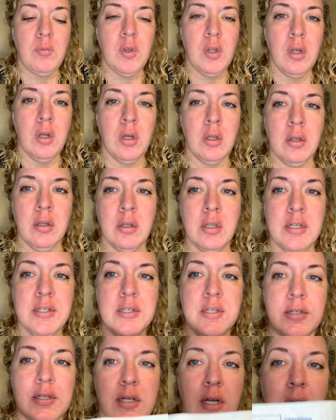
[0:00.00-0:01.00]
This is
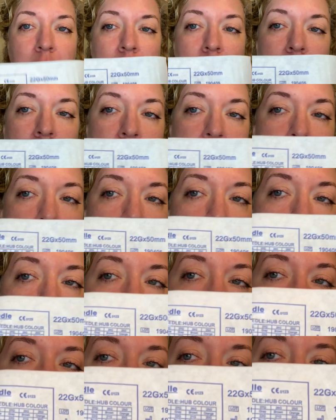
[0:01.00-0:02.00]
the cannula
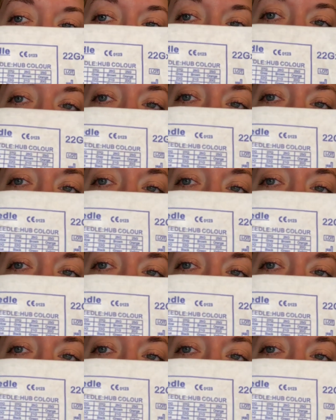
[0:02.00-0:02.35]
that I'm going